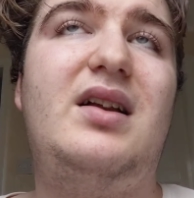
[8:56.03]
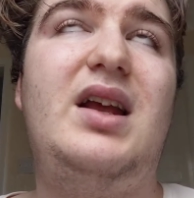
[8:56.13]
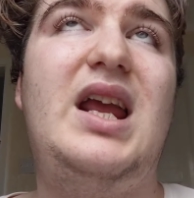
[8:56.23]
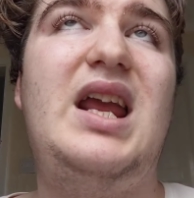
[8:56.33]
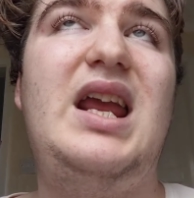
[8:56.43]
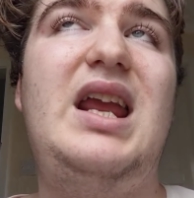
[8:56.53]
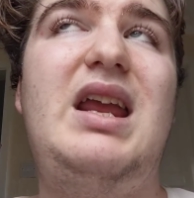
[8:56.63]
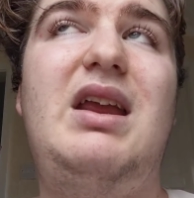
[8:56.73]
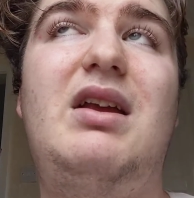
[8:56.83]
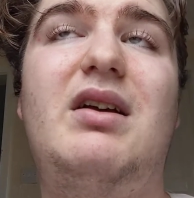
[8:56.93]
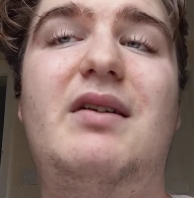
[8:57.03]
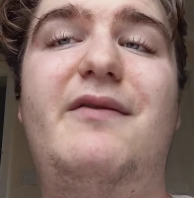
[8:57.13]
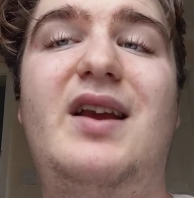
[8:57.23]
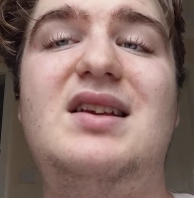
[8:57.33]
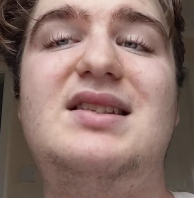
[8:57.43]
He
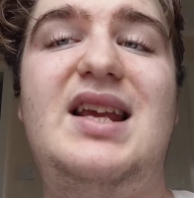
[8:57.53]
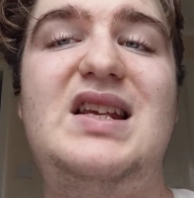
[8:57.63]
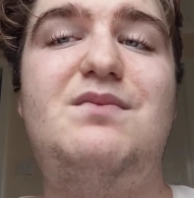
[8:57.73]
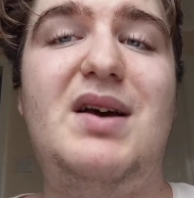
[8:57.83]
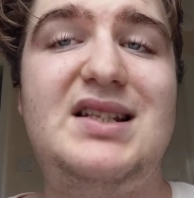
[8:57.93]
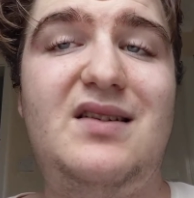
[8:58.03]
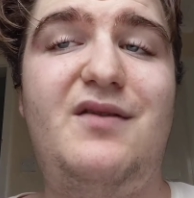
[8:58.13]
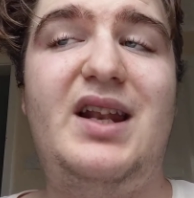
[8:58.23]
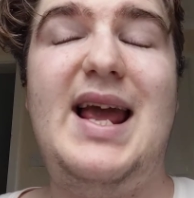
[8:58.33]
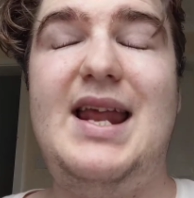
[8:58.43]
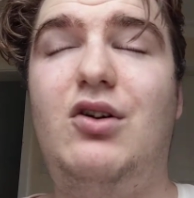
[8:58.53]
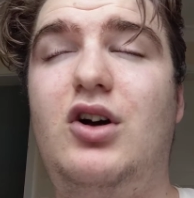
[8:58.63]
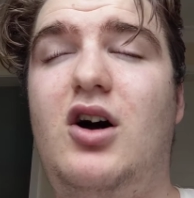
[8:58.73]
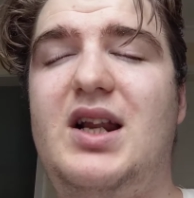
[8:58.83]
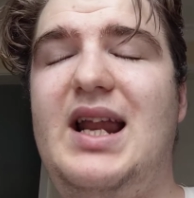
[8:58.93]
thinks he's better than
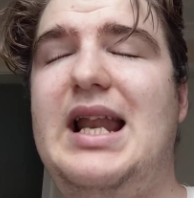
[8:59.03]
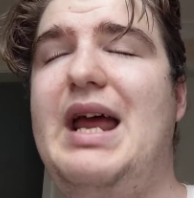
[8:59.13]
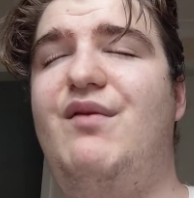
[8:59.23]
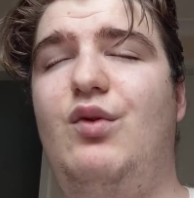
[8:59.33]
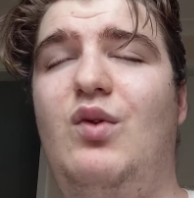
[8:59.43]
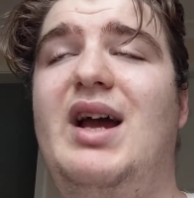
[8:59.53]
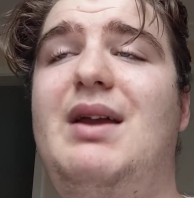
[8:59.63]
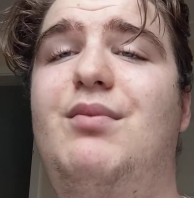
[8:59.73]
Edelgard in every way,